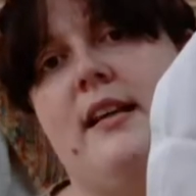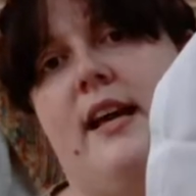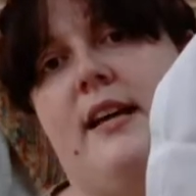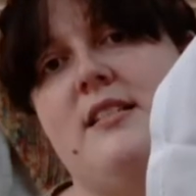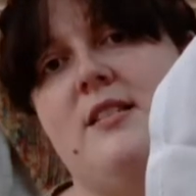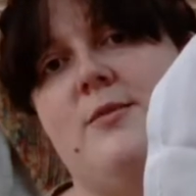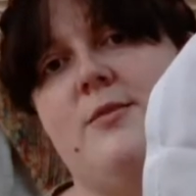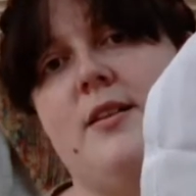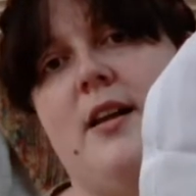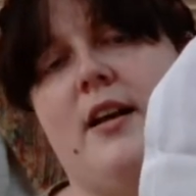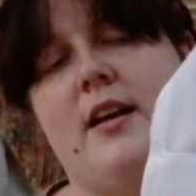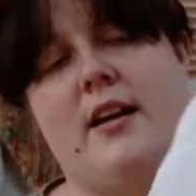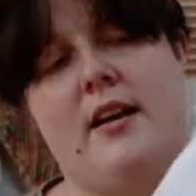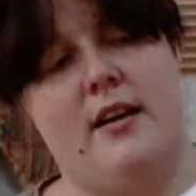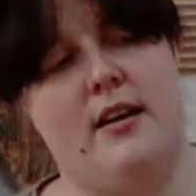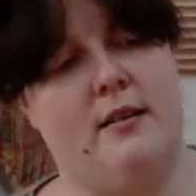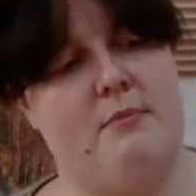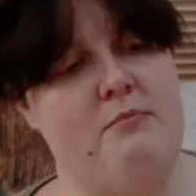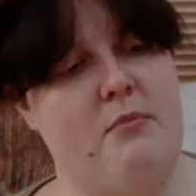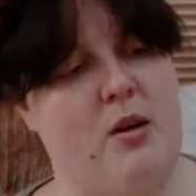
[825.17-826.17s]
yes, it's like
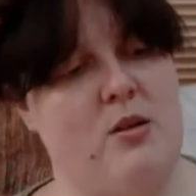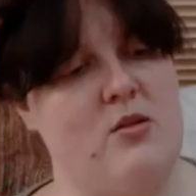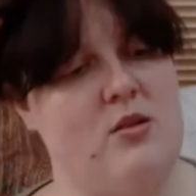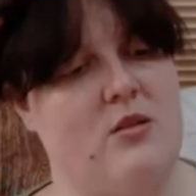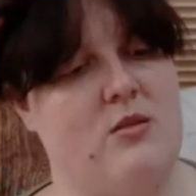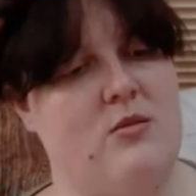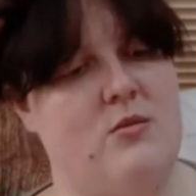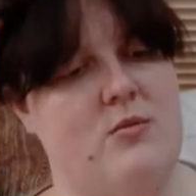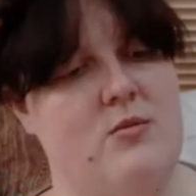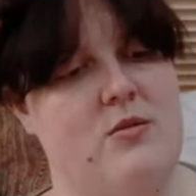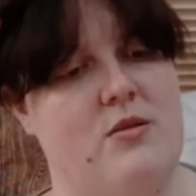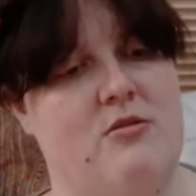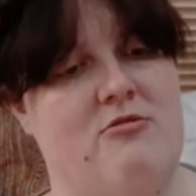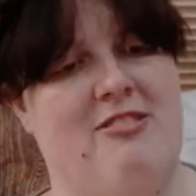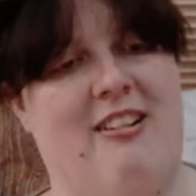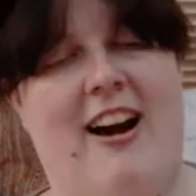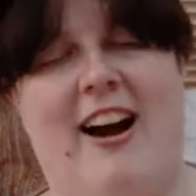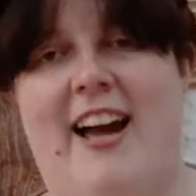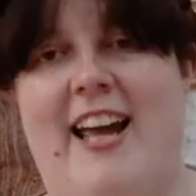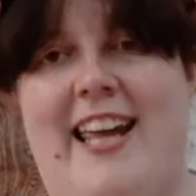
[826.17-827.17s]
a mottled
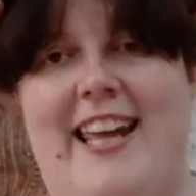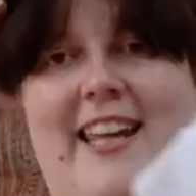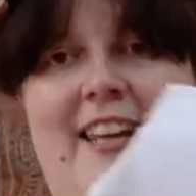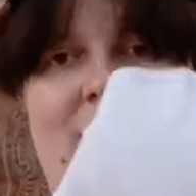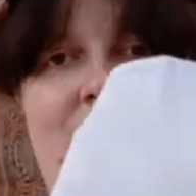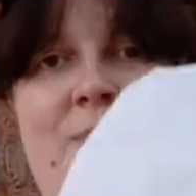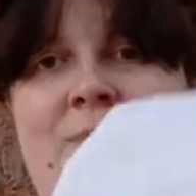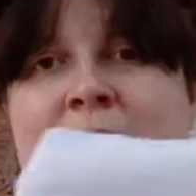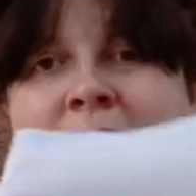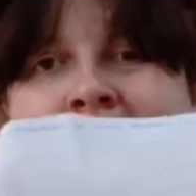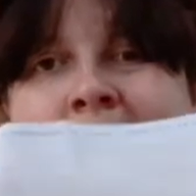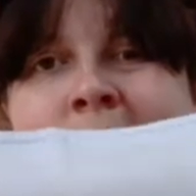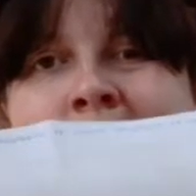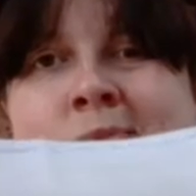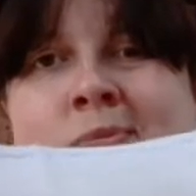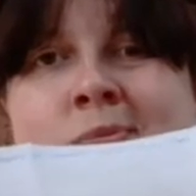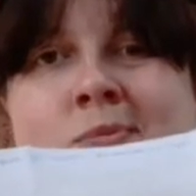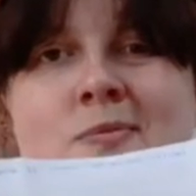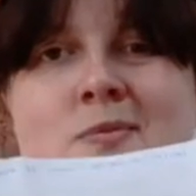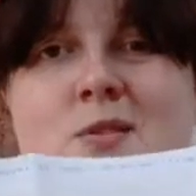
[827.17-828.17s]
grey,
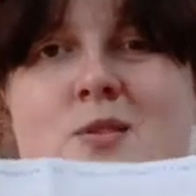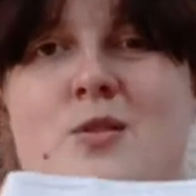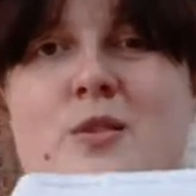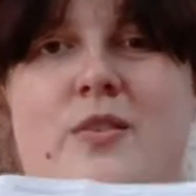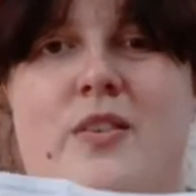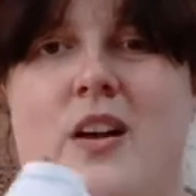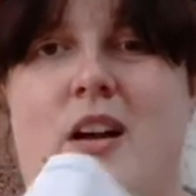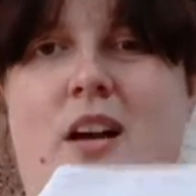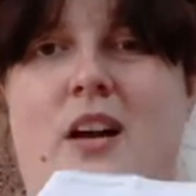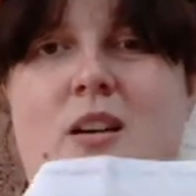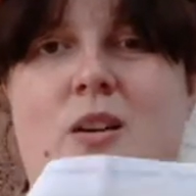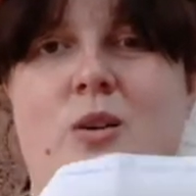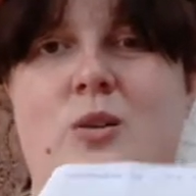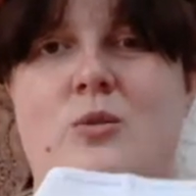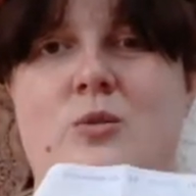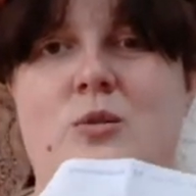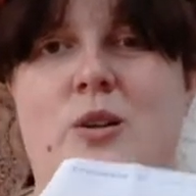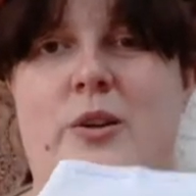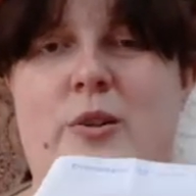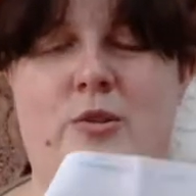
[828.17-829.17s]
sort of a
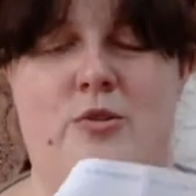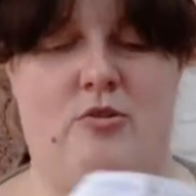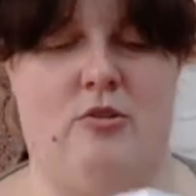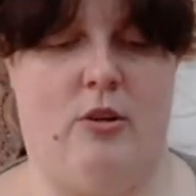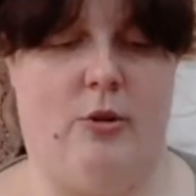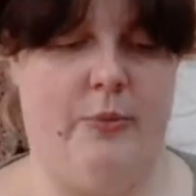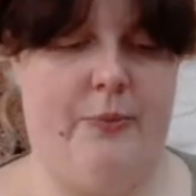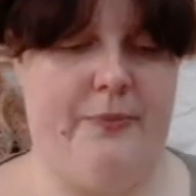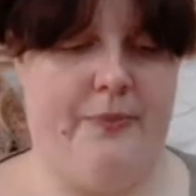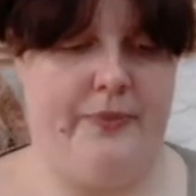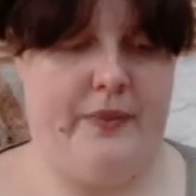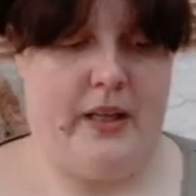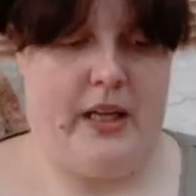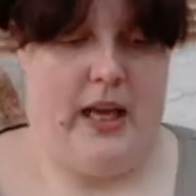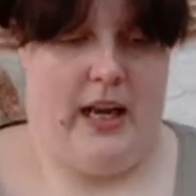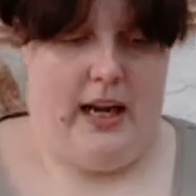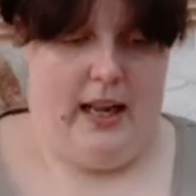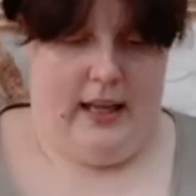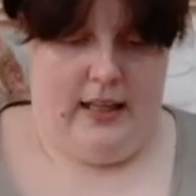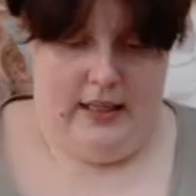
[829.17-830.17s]
cool neutral
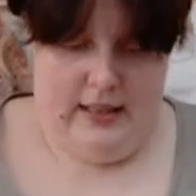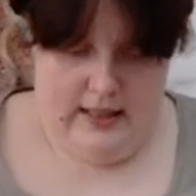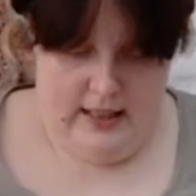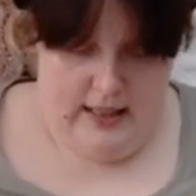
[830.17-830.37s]
colour